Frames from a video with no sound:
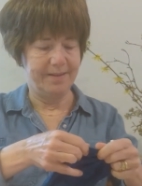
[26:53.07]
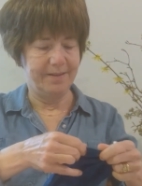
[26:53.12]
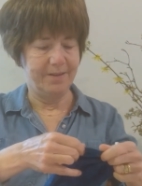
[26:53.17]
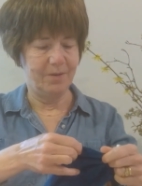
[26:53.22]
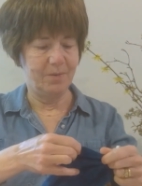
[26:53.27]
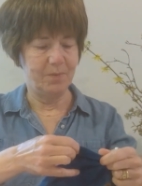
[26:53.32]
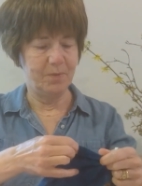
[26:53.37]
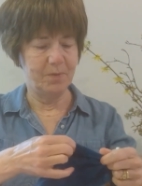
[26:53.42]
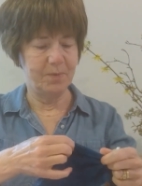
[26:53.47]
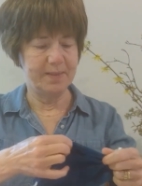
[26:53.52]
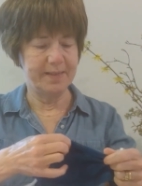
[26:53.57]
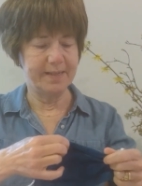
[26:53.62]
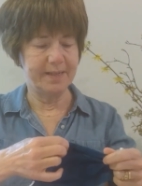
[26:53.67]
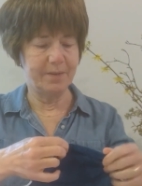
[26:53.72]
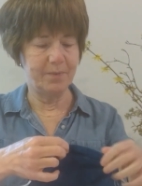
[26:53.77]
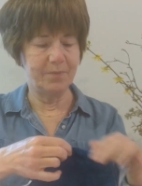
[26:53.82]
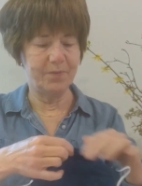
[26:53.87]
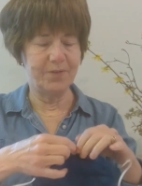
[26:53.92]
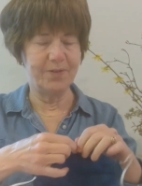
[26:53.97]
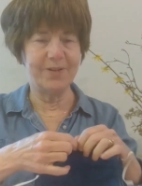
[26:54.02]
hope it was
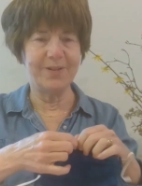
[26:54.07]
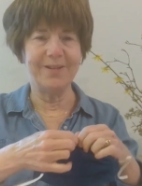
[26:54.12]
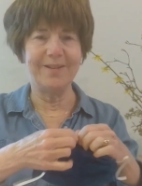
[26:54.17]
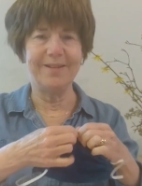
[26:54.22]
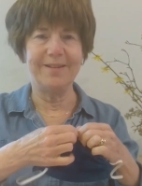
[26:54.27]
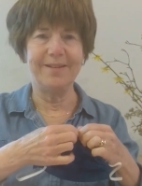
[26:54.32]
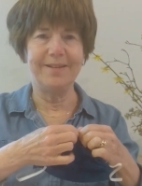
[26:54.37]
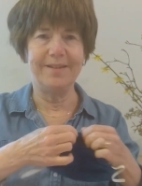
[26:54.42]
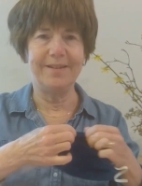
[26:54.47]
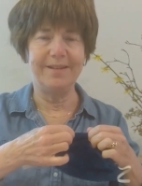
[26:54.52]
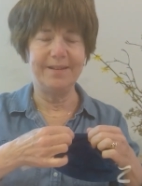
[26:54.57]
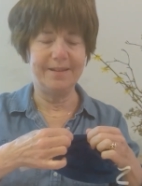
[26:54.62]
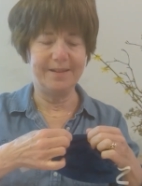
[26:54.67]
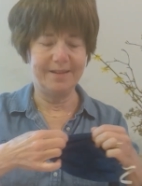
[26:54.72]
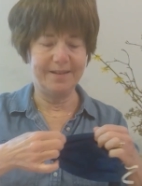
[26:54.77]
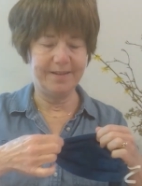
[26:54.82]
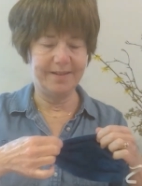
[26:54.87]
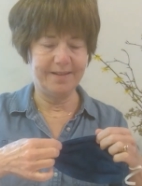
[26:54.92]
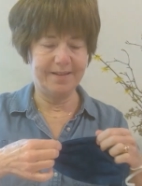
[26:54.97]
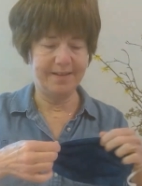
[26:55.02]
helpful.
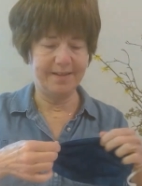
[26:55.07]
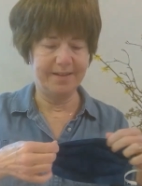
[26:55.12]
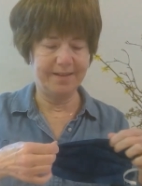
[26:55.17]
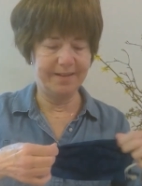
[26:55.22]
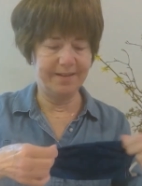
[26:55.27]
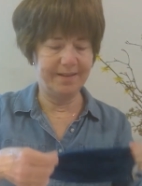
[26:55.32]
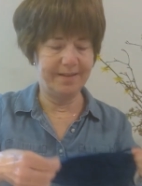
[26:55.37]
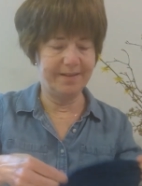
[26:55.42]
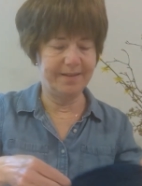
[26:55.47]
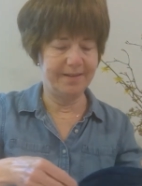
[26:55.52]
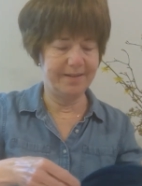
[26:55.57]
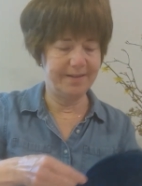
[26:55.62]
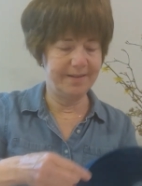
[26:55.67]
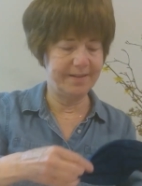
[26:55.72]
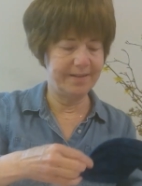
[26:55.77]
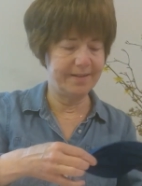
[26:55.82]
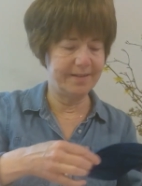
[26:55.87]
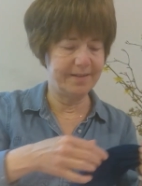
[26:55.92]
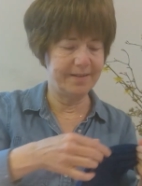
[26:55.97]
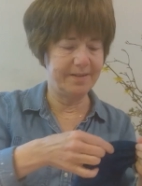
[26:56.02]
And
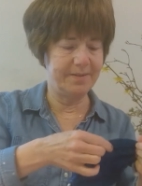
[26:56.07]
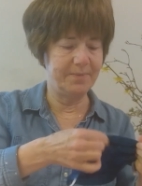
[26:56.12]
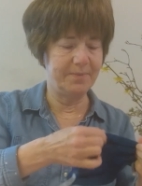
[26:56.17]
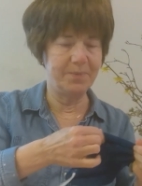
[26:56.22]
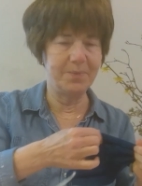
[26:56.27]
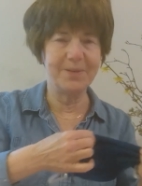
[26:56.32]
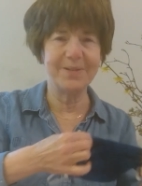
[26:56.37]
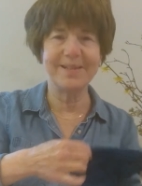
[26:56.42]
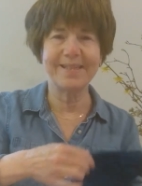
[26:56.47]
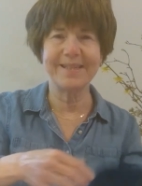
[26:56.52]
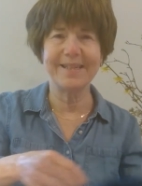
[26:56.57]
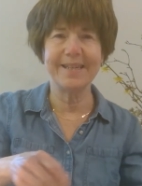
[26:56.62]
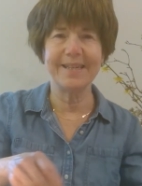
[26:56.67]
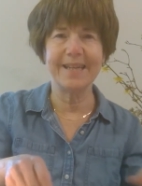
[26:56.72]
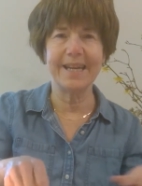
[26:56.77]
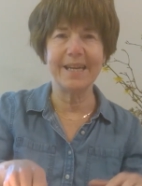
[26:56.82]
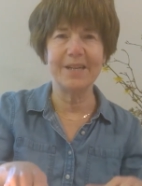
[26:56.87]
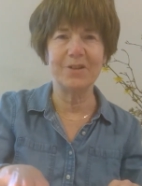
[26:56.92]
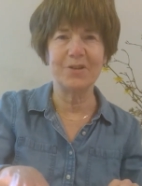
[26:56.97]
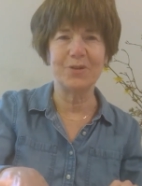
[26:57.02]
we'll see you
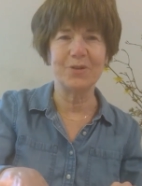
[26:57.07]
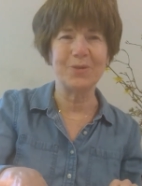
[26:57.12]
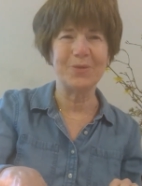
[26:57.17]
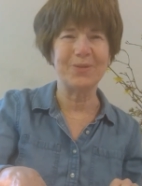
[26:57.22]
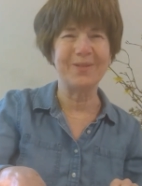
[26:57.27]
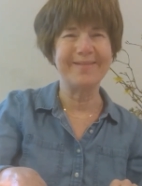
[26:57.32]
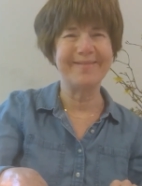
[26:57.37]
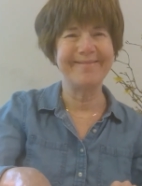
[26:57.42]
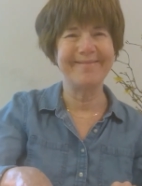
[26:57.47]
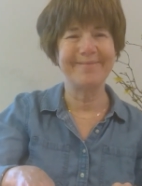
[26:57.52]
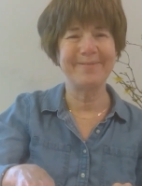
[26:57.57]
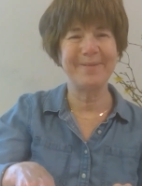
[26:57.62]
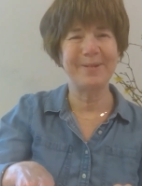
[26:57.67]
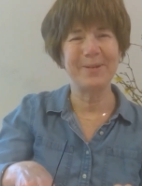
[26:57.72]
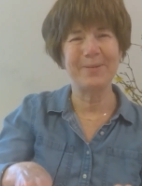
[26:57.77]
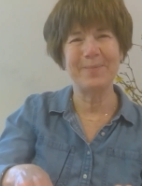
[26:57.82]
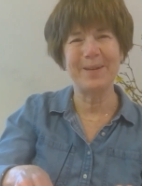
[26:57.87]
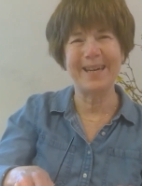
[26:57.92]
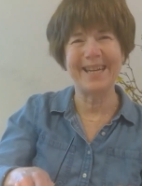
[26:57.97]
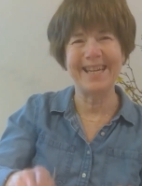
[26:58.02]
again soon.
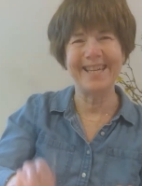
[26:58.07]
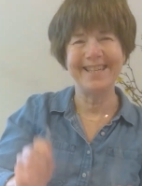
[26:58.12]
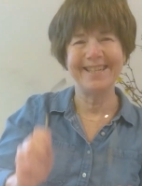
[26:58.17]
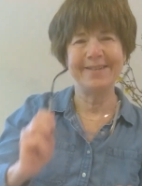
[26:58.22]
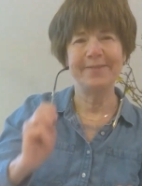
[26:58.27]
Goodbye.